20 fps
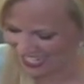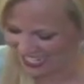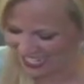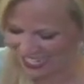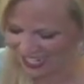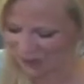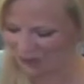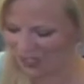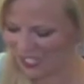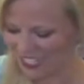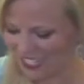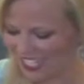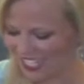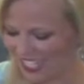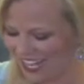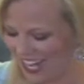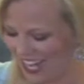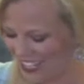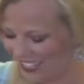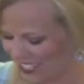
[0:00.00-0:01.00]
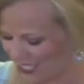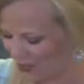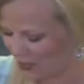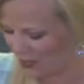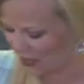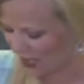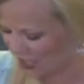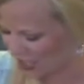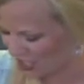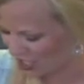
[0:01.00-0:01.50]
A really nice
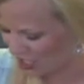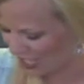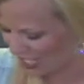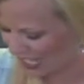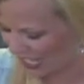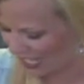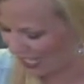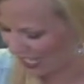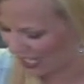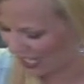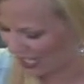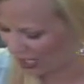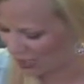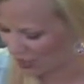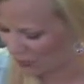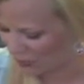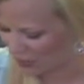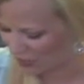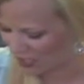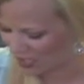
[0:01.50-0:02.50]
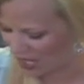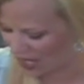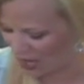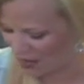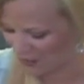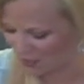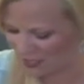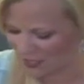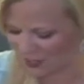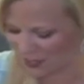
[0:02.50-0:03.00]
crunchy and caramel
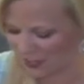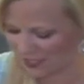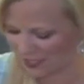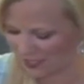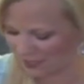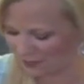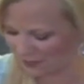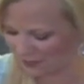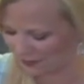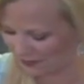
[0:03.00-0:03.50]
top to it.